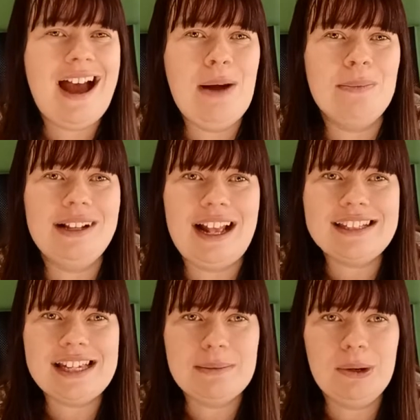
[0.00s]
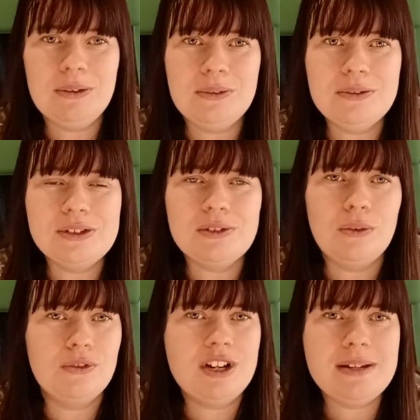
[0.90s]
classic models, or
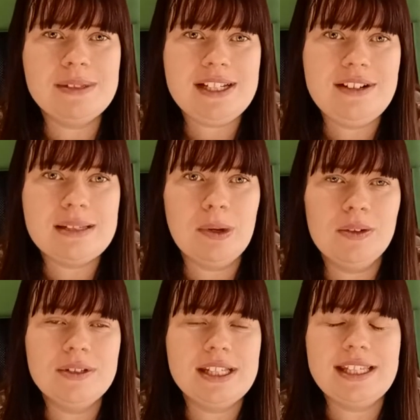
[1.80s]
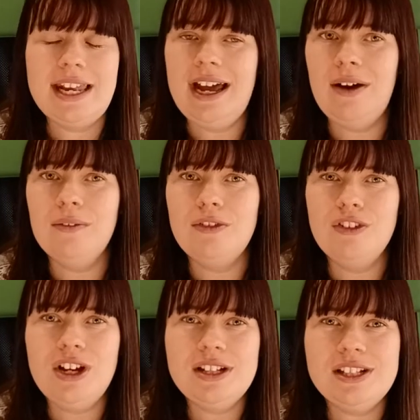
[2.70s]
Freedom Series models as they're now
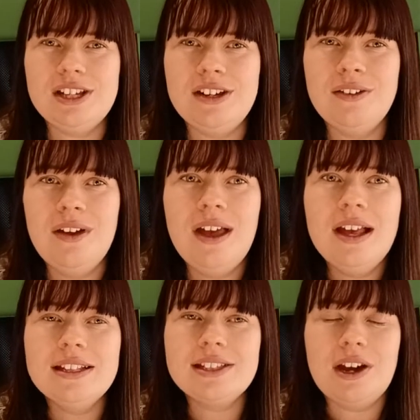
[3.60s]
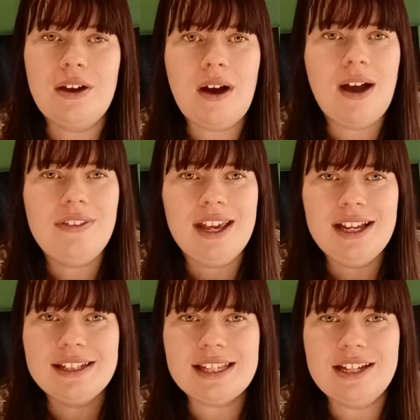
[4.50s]
referred to. So I think
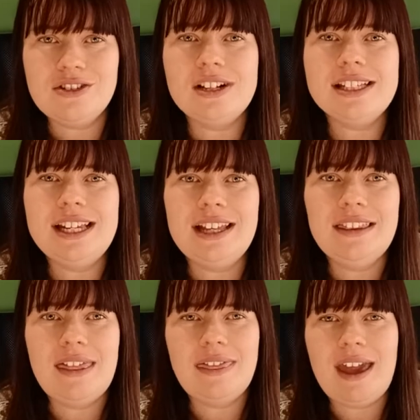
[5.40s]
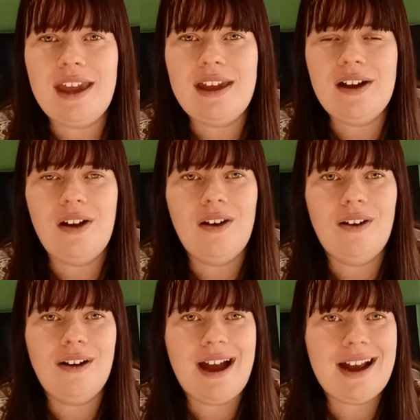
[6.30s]
it's interesting that they
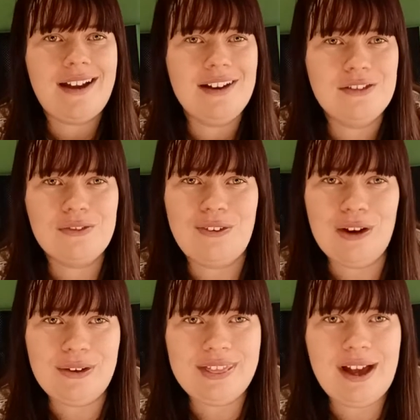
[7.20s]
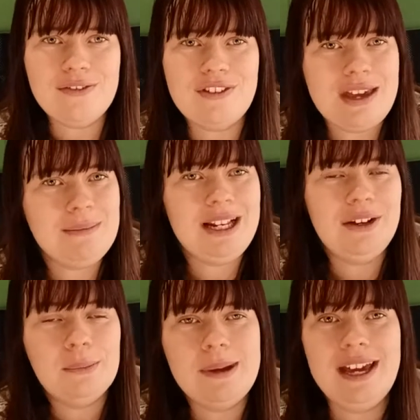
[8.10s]
are kind of following that theme a
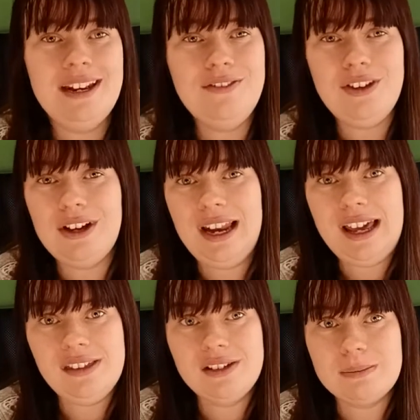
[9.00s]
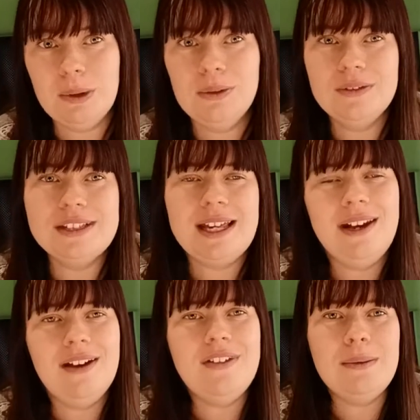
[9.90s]
little bit, and if you collect those models, then
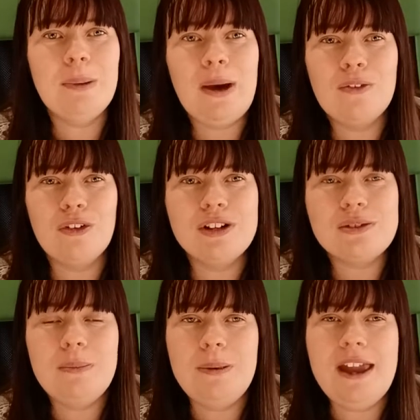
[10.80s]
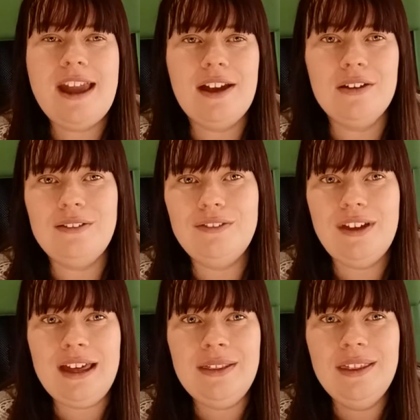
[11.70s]
I think Black Forest would be a good fit.